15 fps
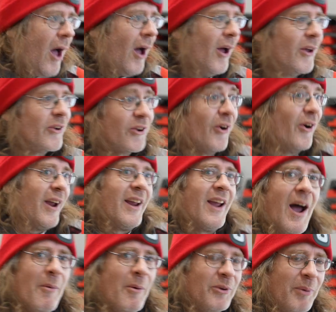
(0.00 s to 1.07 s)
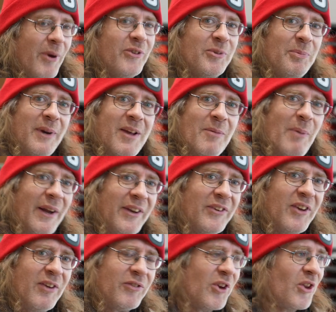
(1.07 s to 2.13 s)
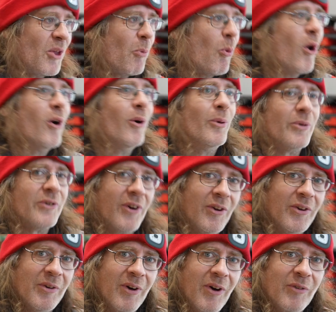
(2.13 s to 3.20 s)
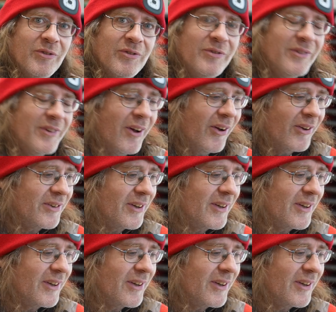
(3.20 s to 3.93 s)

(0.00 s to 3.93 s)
uh, sorry, am I yeah. supposed to be competitive to the world? i no, no, i